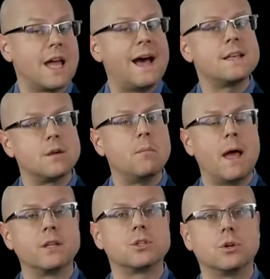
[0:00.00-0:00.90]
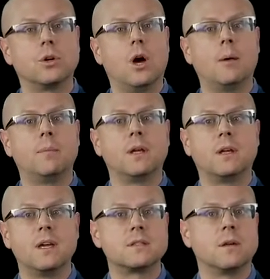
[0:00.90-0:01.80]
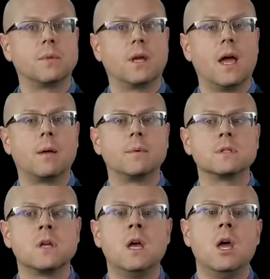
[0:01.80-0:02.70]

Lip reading: as a master copy in case something happens.